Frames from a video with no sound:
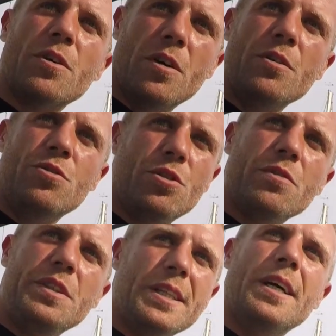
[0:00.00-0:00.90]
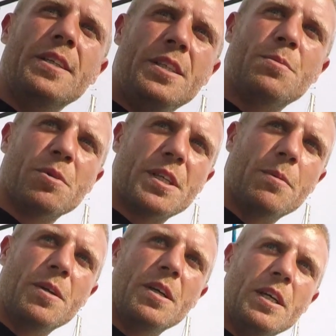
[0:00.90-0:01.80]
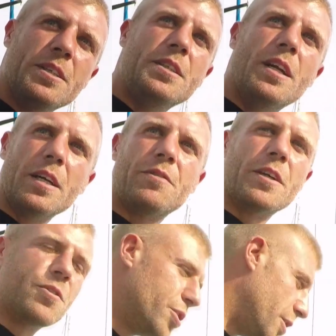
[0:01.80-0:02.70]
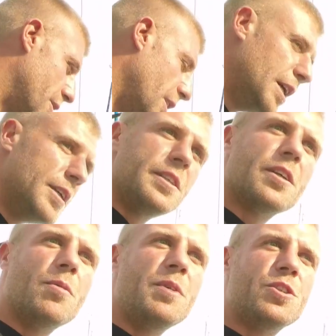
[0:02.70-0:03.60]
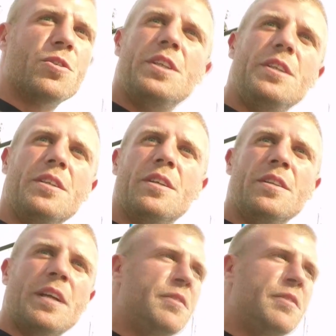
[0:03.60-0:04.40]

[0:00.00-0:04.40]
it may already be too late. He thinks it's pointless to have it under